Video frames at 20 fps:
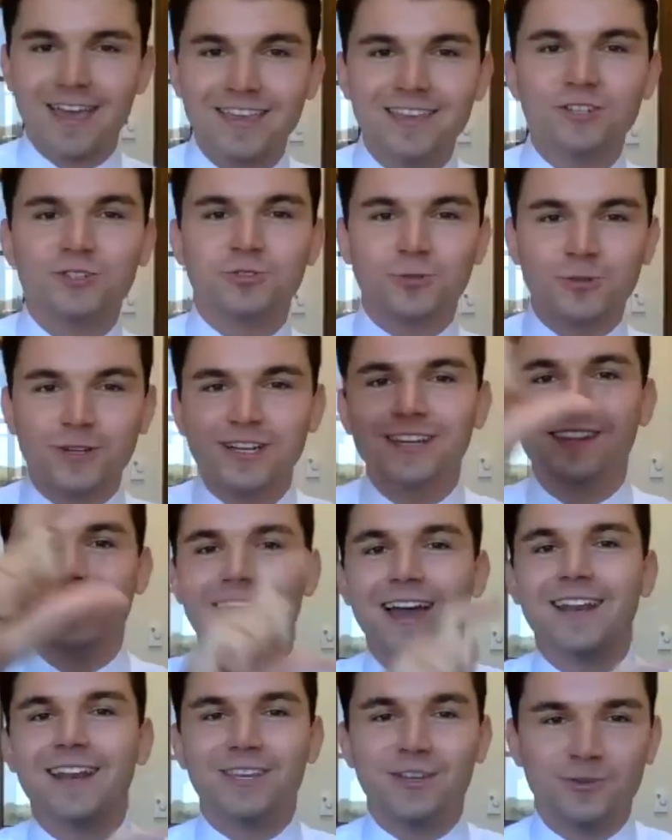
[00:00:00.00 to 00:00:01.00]
treating
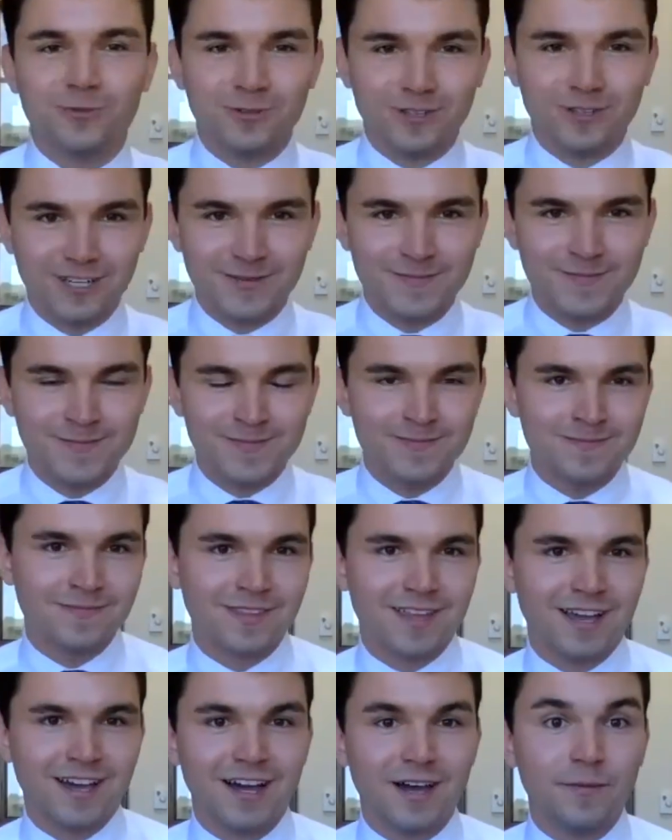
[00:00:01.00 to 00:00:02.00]
that equally.
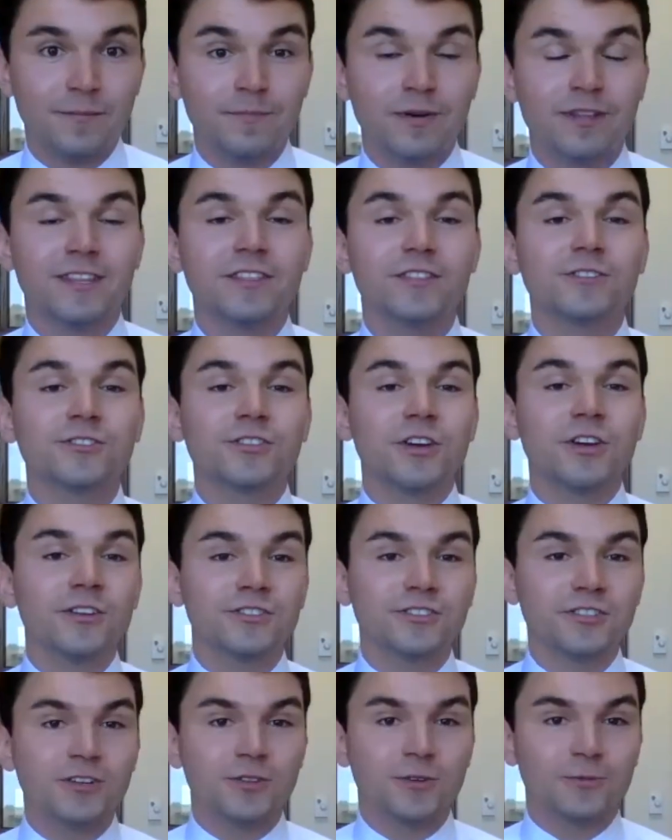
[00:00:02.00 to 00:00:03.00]
But then there's
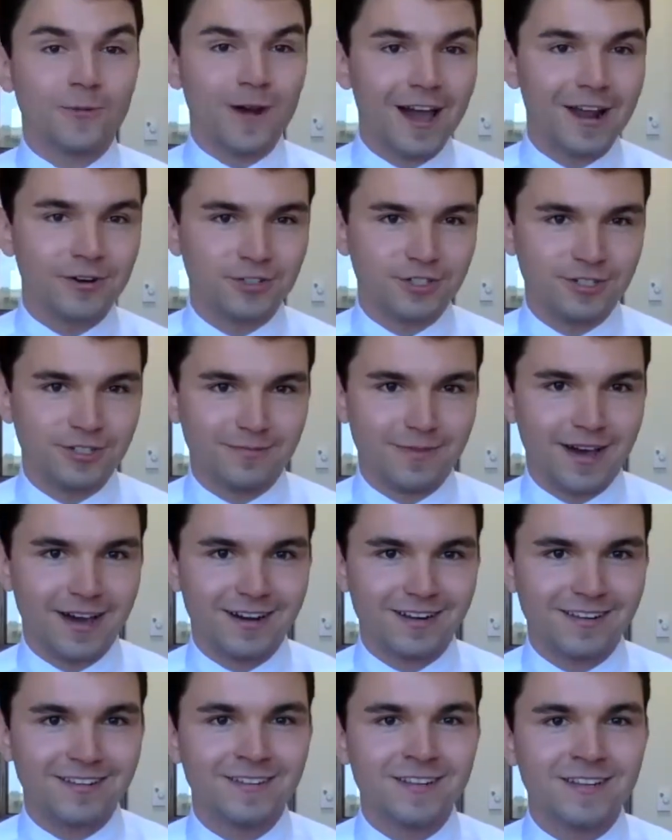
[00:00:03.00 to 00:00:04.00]
also the ridership model.